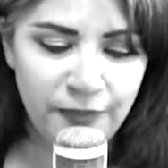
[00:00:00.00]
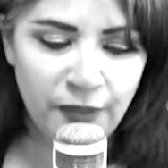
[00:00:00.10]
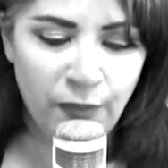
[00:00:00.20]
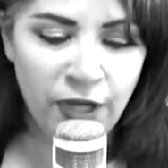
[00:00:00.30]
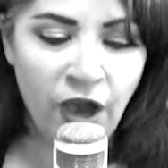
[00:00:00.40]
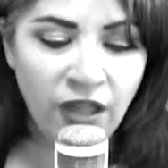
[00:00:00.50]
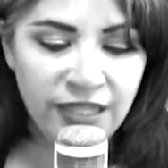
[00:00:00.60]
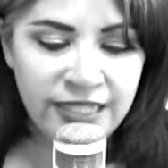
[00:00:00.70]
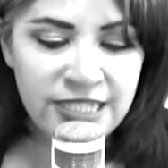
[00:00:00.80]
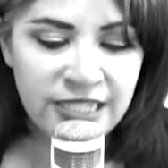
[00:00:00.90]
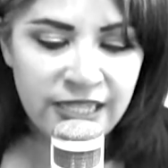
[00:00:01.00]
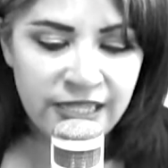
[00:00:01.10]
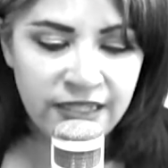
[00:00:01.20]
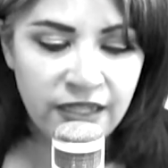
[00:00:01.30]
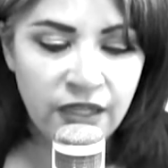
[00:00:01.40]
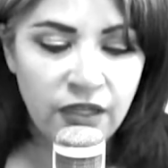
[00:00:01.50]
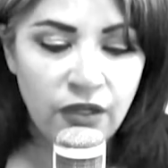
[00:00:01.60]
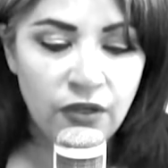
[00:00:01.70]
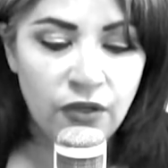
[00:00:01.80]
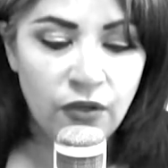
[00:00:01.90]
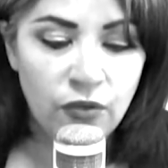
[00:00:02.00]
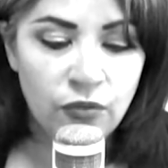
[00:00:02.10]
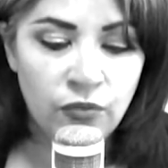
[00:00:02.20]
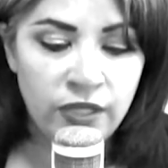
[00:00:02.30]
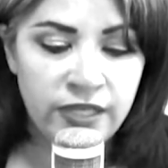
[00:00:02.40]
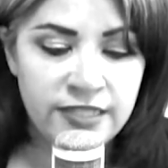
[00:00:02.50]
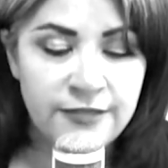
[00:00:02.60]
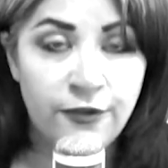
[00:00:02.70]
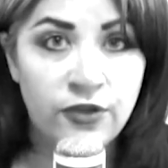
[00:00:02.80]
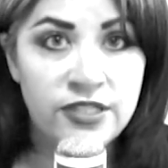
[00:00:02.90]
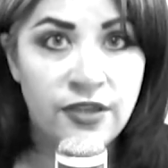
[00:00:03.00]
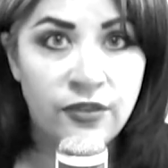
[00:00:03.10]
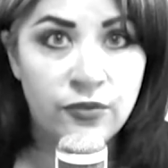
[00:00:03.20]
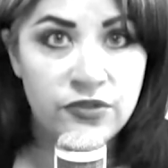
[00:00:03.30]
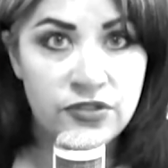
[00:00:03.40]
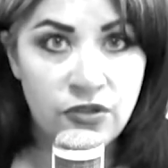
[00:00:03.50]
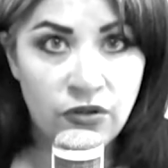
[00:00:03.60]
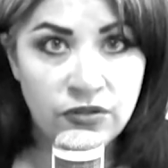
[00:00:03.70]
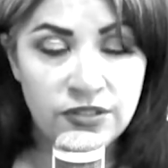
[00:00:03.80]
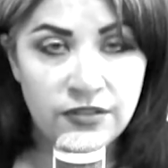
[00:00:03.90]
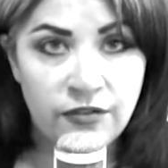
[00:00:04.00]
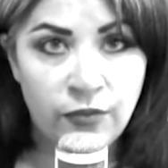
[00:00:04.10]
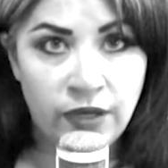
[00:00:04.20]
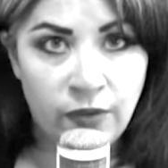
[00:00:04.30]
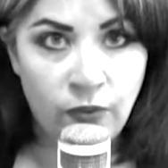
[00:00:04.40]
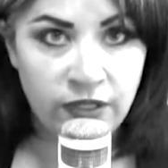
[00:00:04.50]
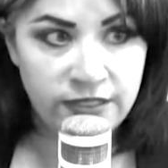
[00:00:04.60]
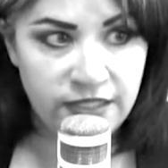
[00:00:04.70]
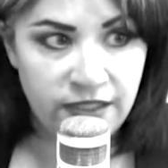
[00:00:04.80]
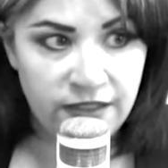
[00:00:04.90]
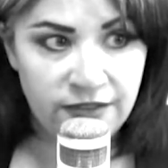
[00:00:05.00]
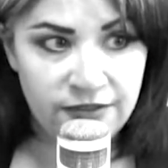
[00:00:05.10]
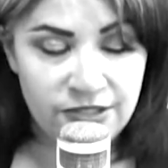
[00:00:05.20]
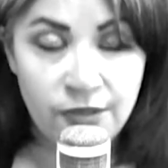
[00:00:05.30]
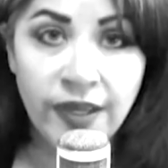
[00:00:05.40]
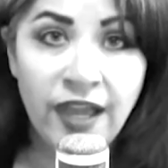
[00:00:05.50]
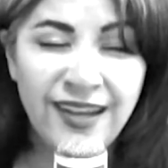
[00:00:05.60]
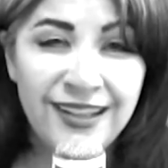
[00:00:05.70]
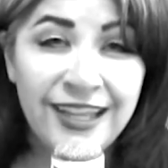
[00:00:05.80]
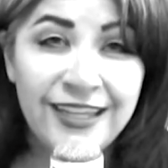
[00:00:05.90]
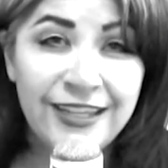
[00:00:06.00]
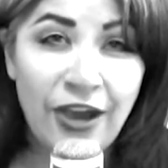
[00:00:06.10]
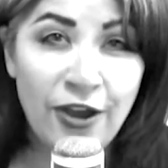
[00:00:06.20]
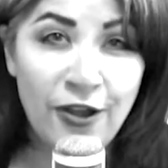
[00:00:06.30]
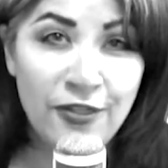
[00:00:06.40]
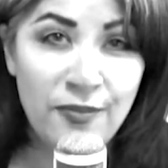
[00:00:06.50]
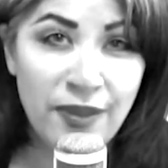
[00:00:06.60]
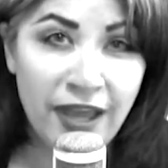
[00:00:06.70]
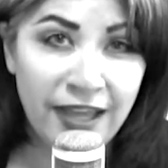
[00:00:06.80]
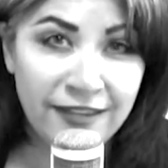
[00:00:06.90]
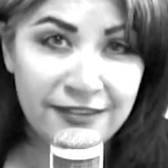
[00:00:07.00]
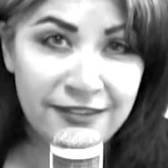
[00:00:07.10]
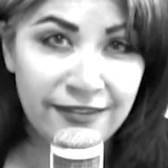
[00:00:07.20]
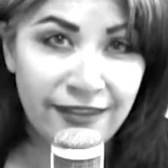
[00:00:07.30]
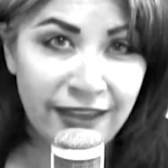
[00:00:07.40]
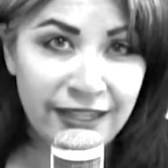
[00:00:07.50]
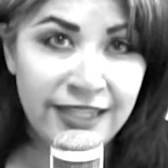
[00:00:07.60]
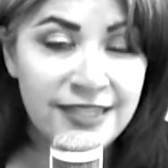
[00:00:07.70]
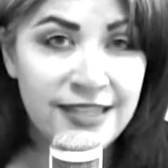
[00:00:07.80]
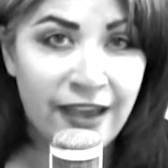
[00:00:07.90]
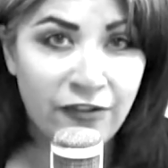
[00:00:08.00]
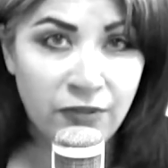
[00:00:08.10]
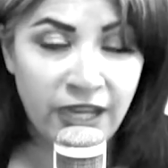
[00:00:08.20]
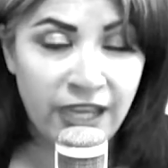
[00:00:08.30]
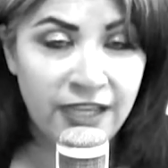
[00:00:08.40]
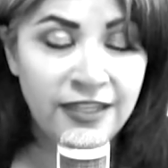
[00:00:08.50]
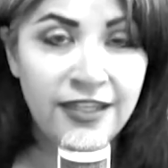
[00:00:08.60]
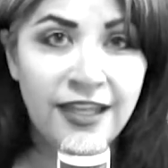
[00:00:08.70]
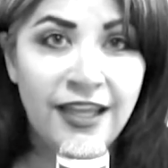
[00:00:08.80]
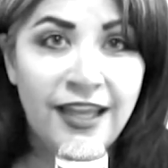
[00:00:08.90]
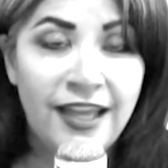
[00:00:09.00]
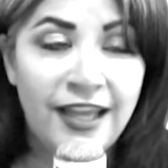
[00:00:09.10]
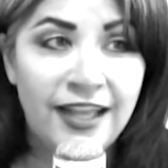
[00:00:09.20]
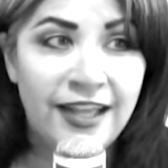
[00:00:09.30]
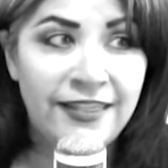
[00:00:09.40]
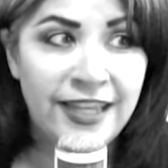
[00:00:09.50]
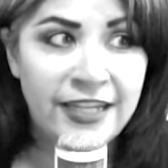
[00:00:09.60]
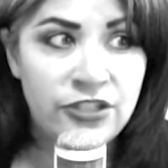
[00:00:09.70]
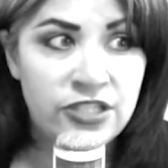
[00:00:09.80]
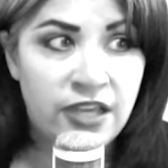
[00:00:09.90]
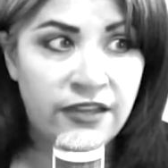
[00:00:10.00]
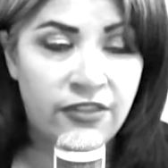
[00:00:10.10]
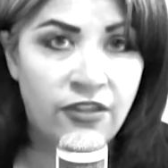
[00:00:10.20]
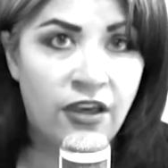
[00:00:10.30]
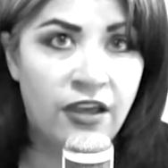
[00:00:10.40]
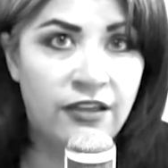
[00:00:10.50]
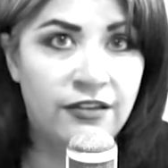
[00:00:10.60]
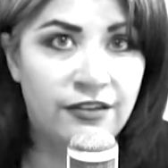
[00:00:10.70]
But all I did was focus on the result of what I wanted. So I kind of like got all the bad ideas out of my head, and then I just kind of thought,